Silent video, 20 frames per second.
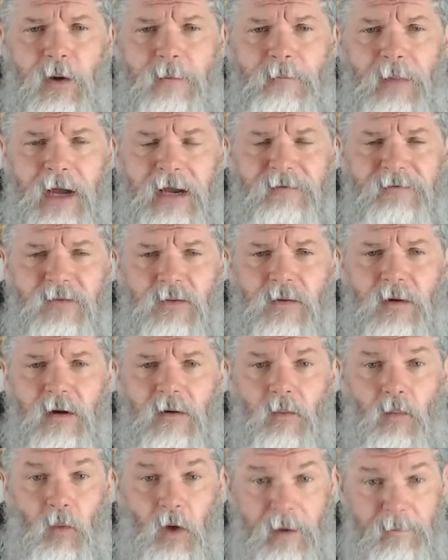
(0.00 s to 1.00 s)
money
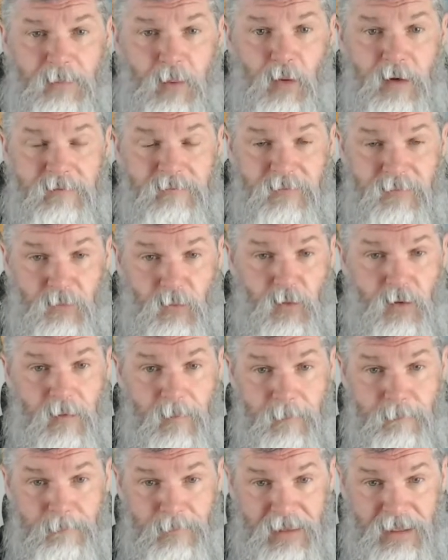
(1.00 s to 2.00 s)
for?
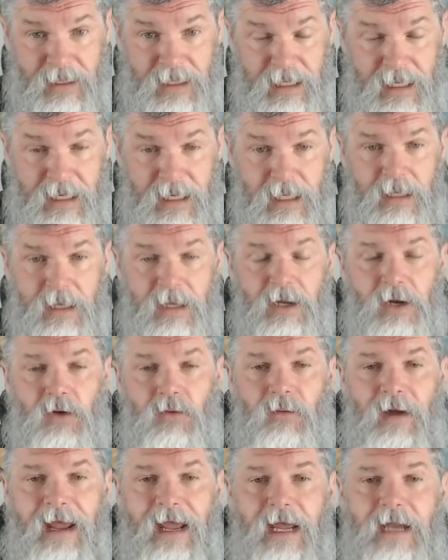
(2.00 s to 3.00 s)
1.4 million
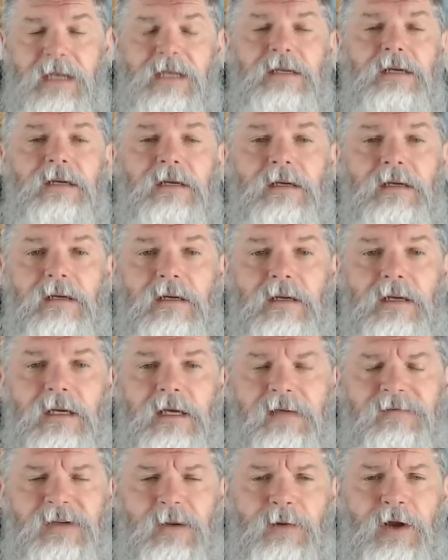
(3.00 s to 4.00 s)
rand?
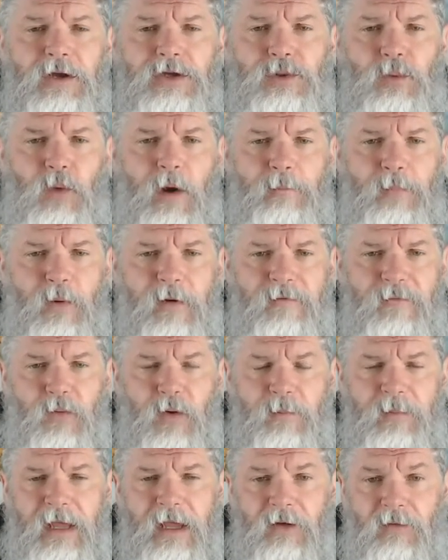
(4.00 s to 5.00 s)
If someone owes you
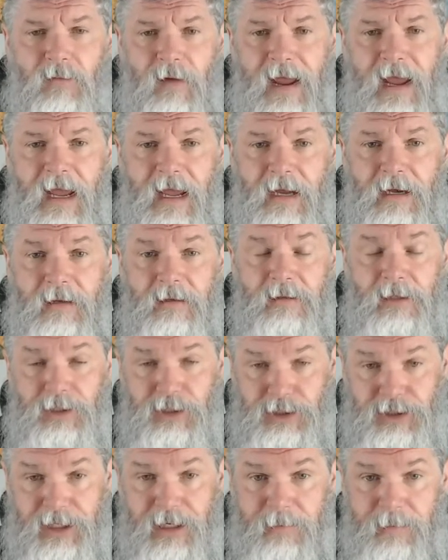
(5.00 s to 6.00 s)
1.4 million rand
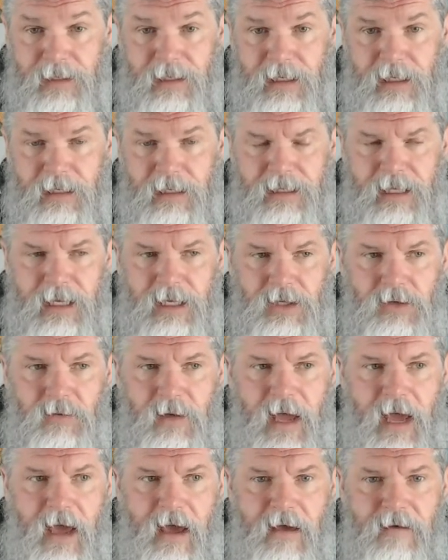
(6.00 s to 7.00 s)
legitimately, then you
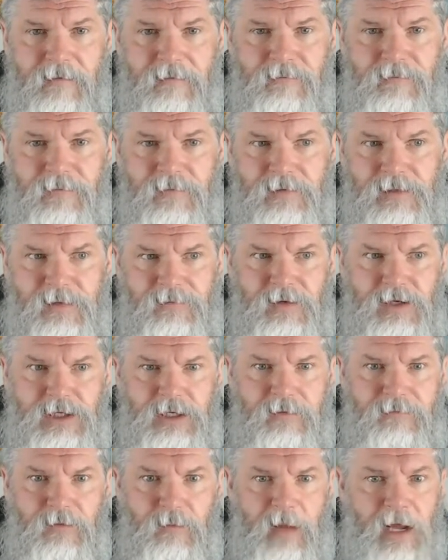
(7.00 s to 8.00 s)
have
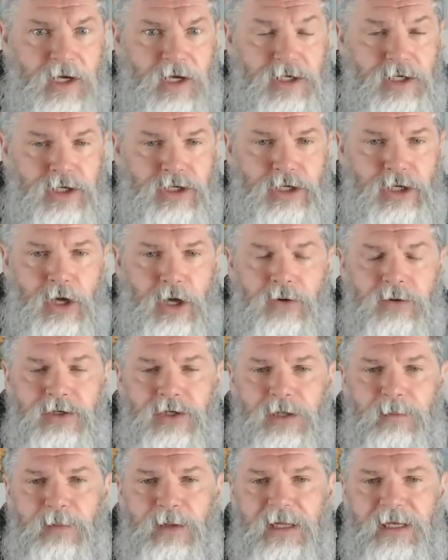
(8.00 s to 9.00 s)
sufficient information to go
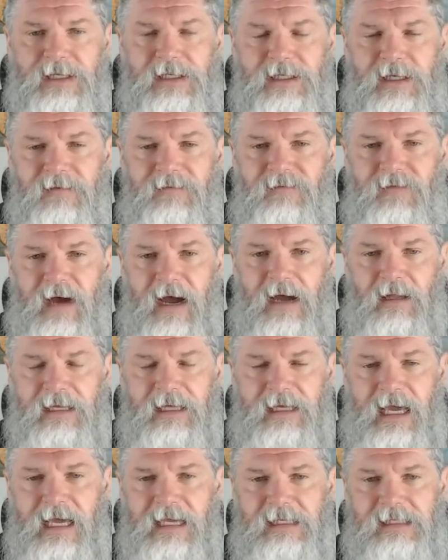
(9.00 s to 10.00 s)
to the police and file a
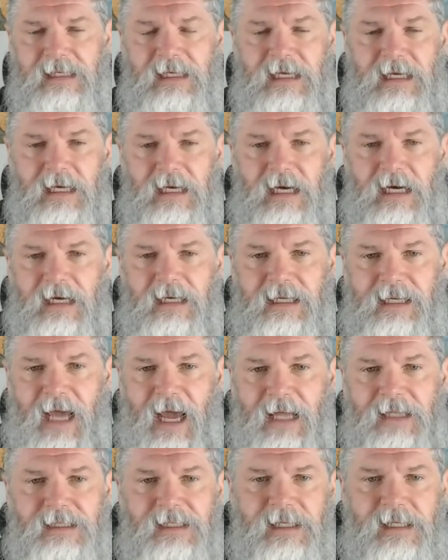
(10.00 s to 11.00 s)
case
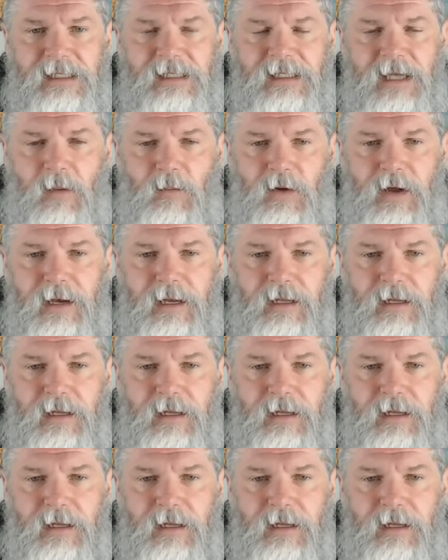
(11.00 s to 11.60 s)
against someone.